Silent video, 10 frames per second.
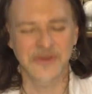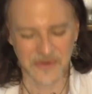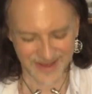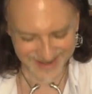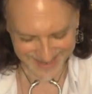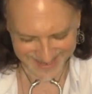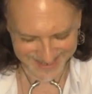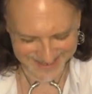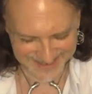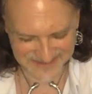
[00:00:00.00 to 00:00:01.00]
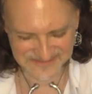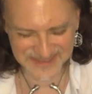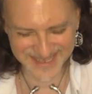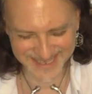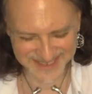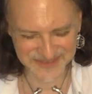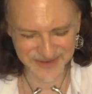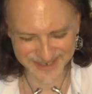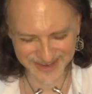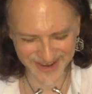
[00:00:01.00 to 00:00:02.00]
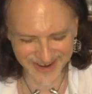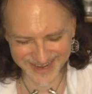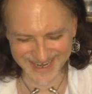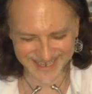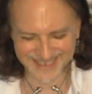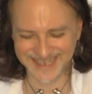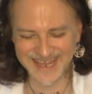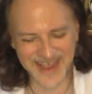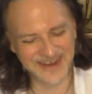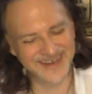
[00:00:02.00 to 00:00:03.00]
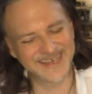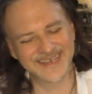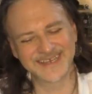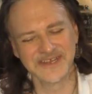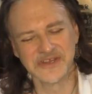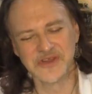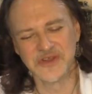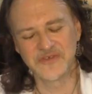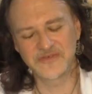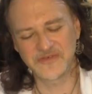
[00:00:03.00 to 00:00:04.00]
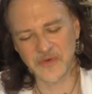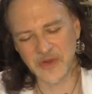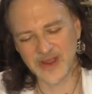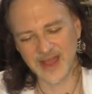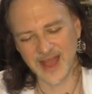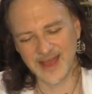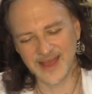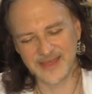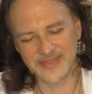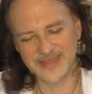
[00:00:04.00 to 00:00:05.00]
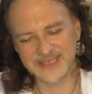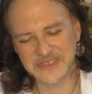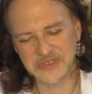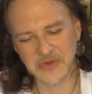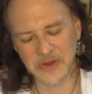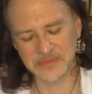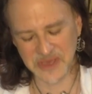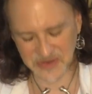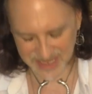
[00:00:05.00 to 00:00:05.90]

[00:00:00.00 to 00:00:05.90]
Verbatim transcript: Kuan Yin, please, one card in clarity for this Scorpio